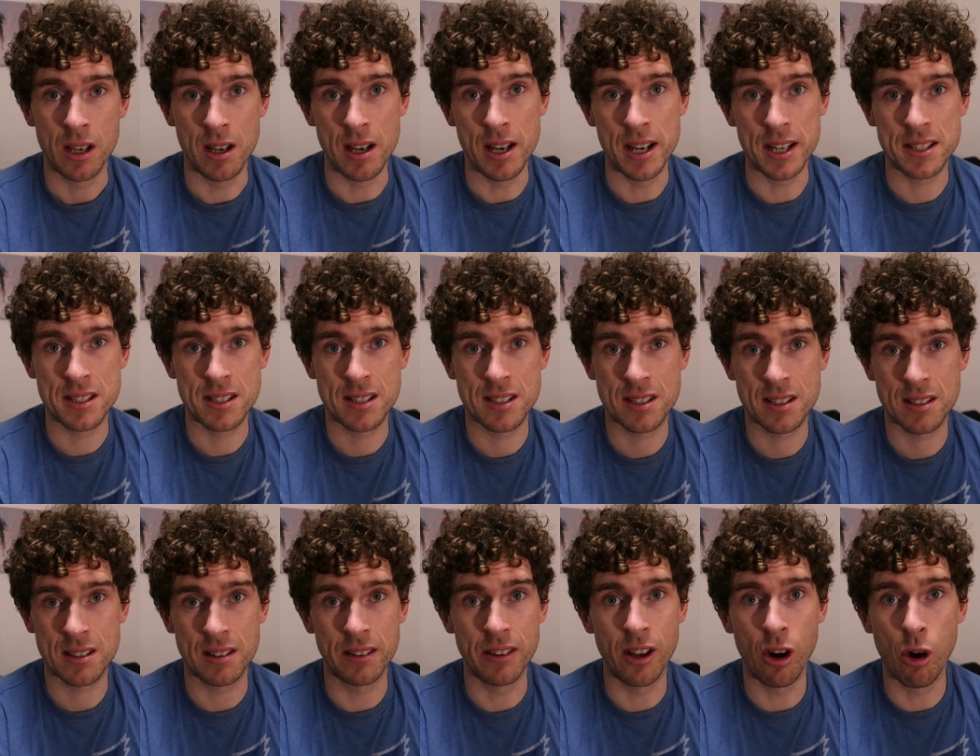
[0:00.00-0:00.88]

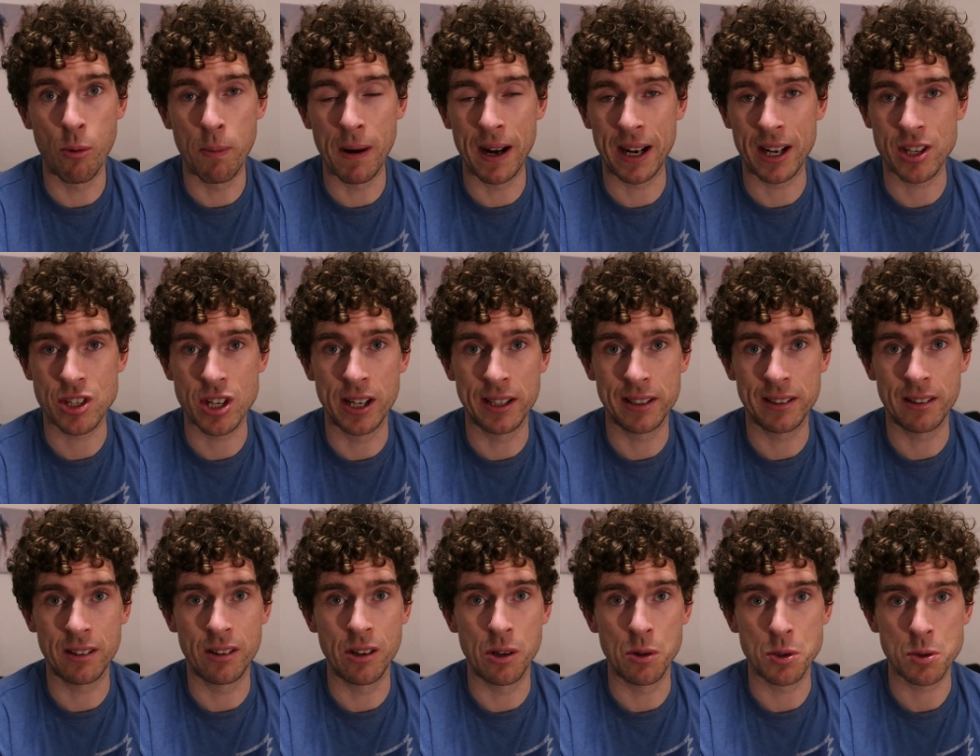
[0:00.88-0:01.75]
It's no baggage
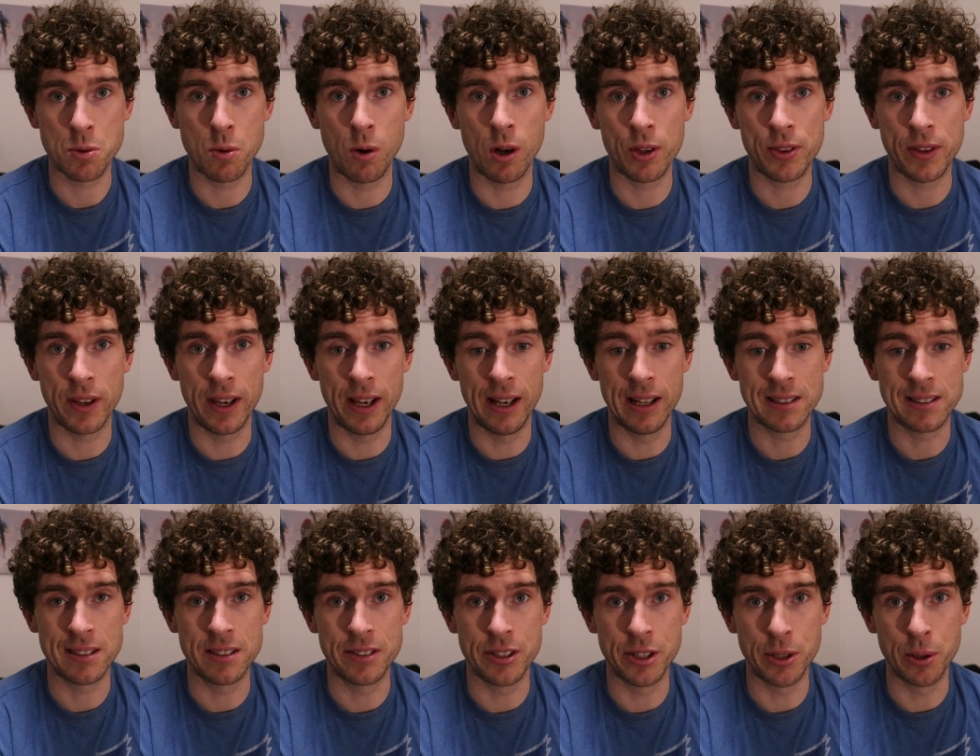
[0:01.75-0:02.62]
handler knows what the
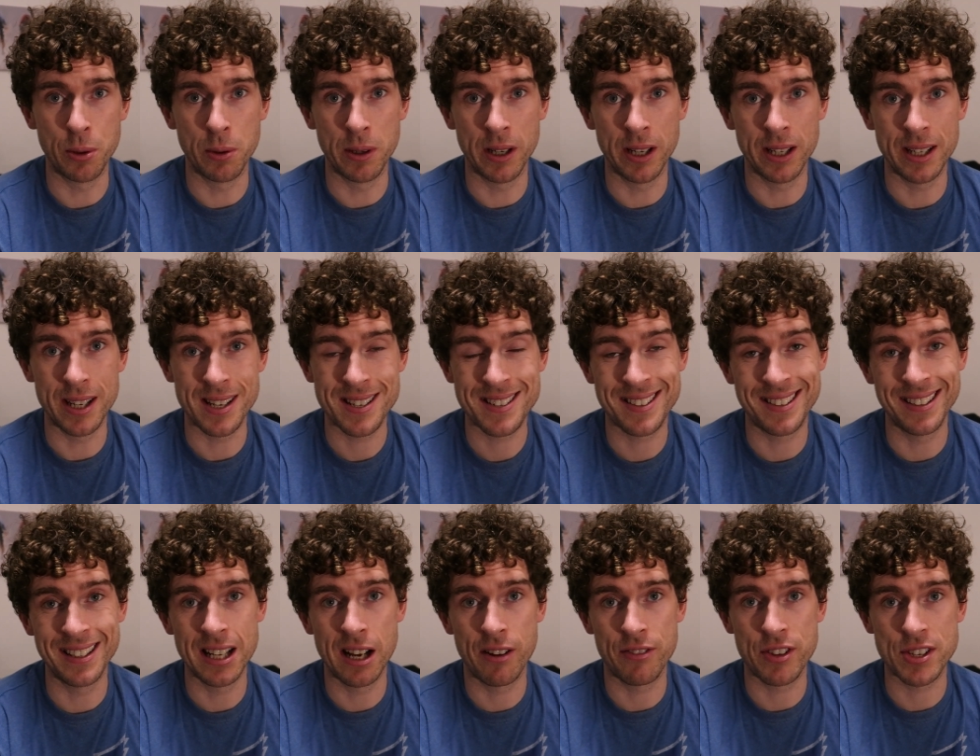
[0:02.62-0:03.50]
hell to do with it. You
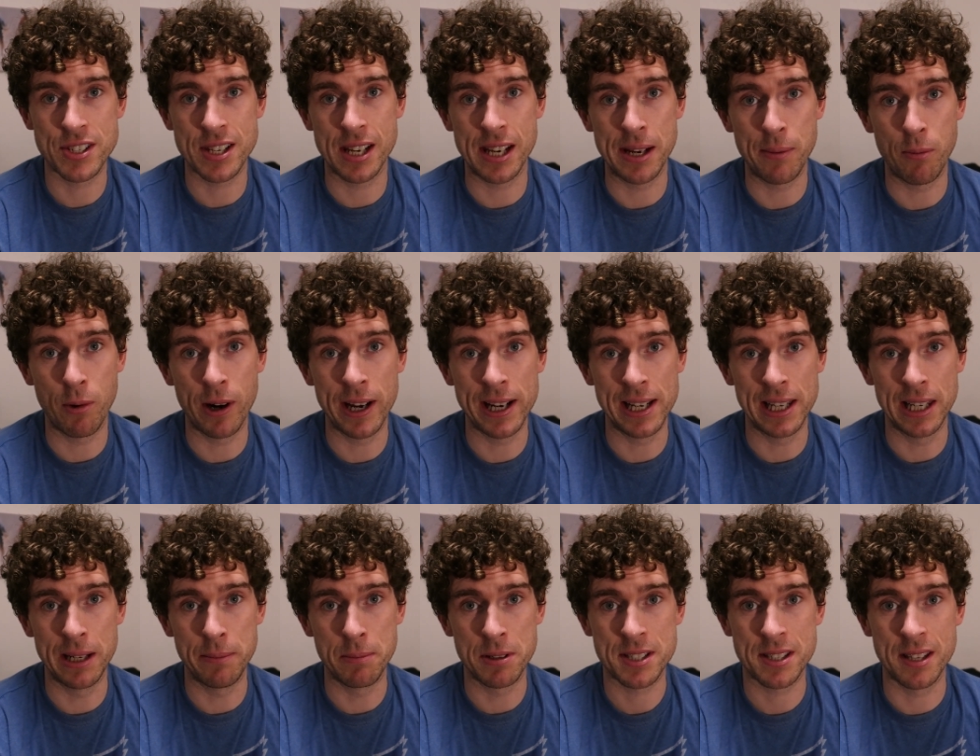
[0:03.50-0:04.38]
still have the same
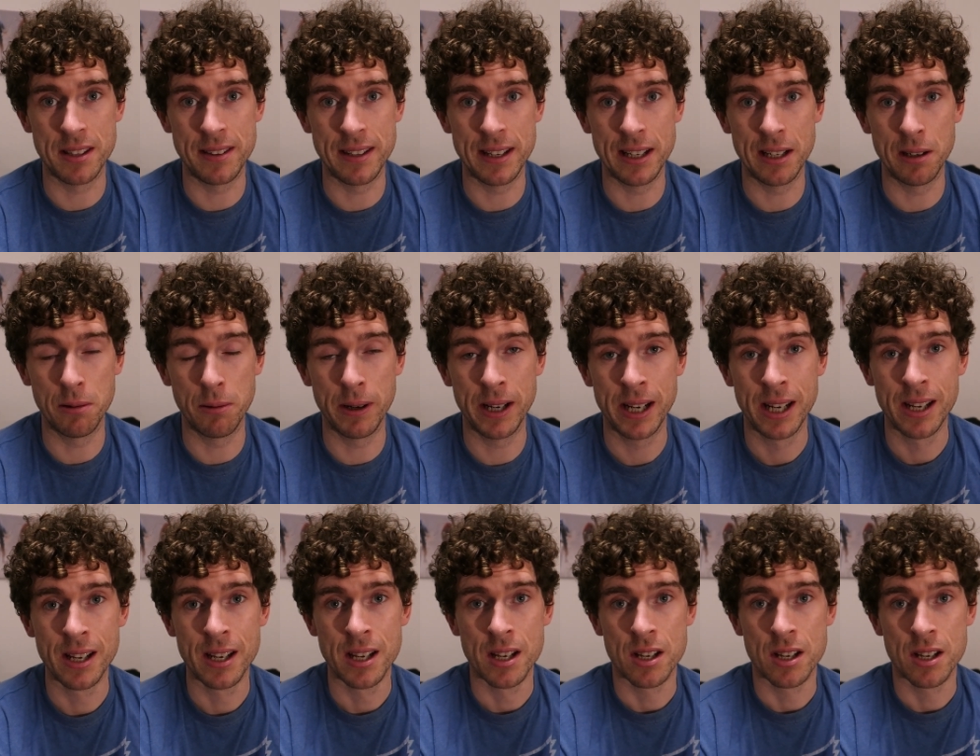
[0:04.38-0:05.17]
weight limits to deal with.